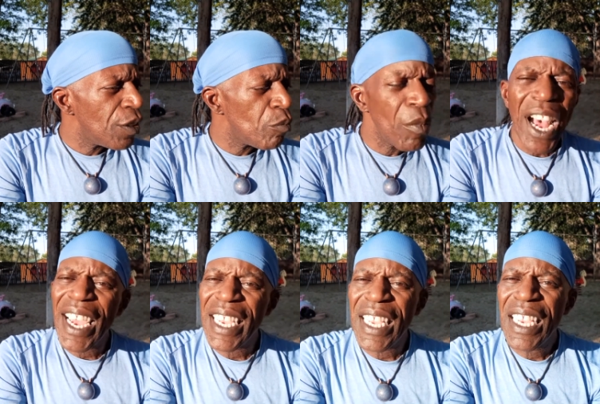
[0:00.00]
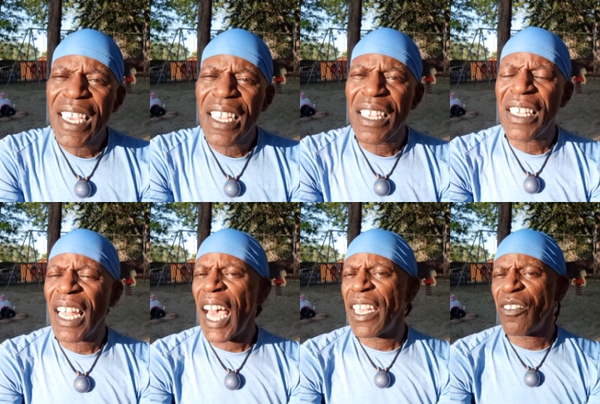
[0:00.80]
my
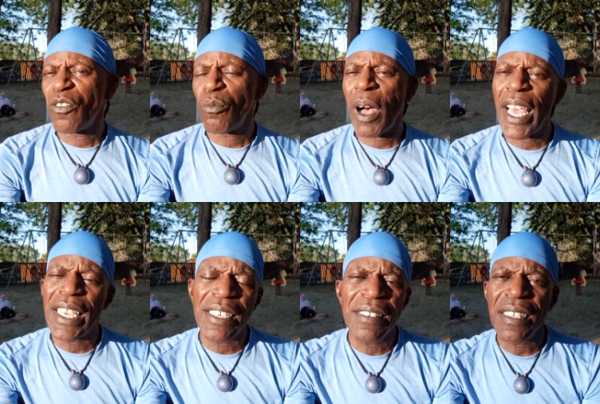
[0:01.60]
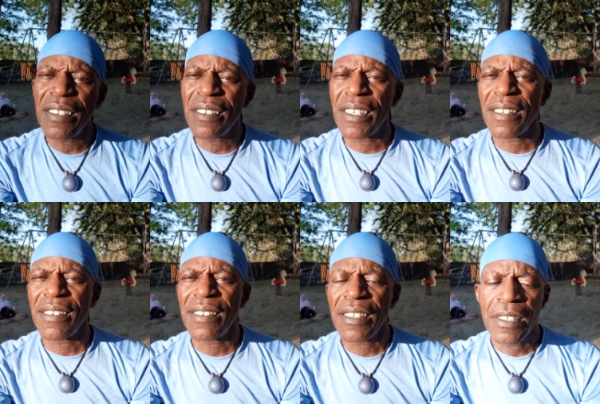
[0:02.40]
life, my existence?